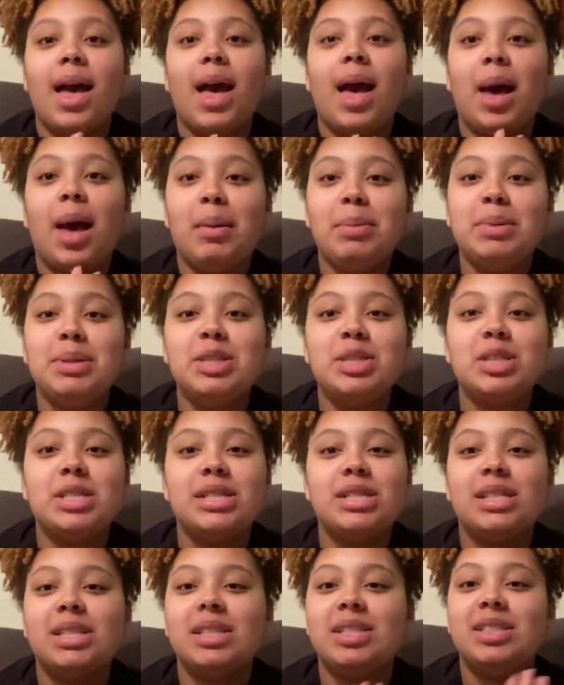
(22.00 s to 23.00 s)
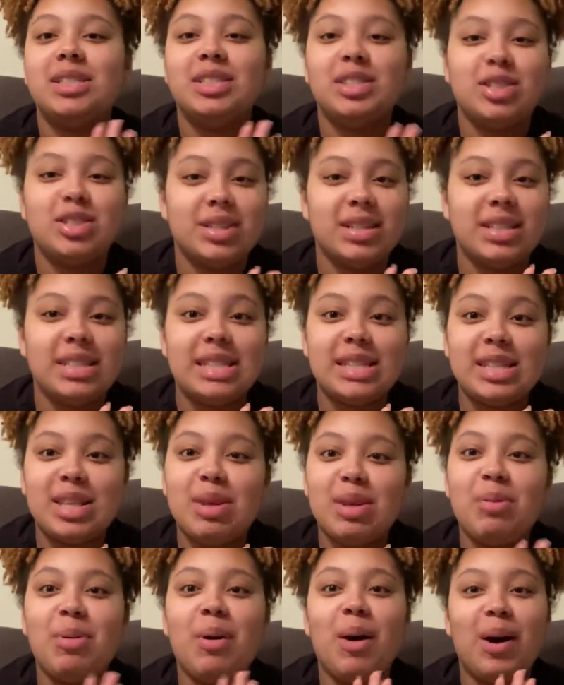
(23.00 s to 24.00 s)
gonna just
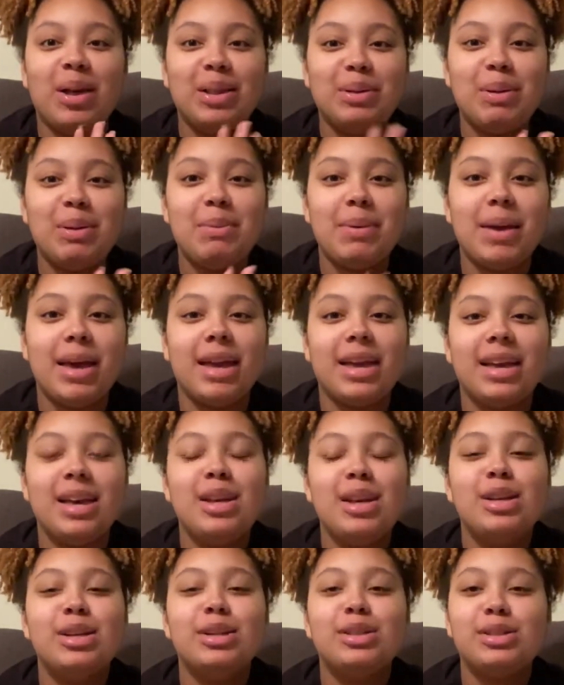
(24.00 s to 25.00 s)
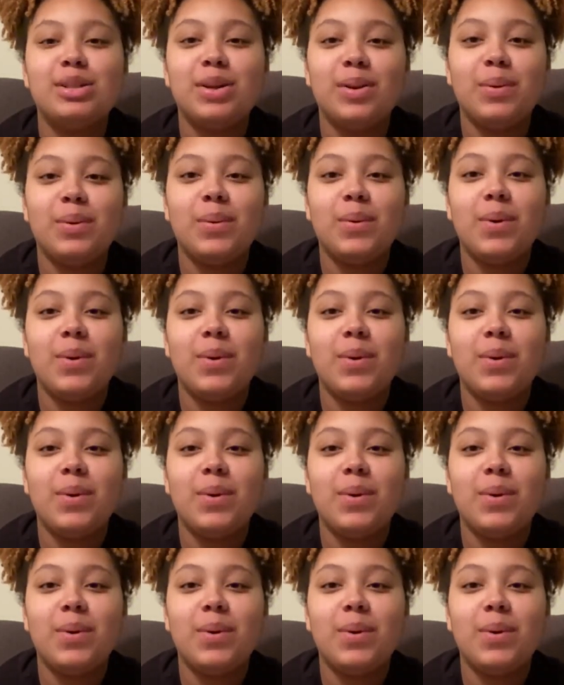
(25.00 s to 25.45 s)
skip all the way back. So